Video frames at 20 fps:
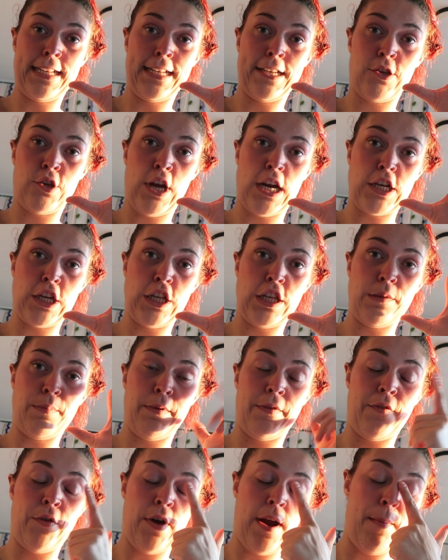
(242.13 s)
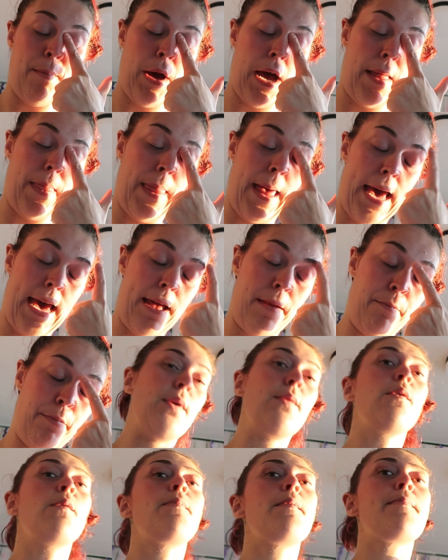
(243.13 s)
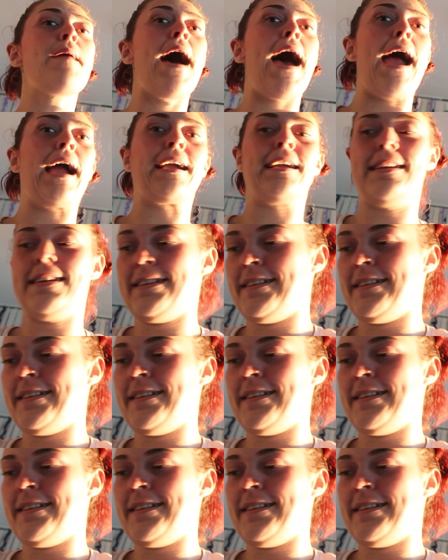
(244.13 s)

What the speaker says: instructions before I bought that. We will be back.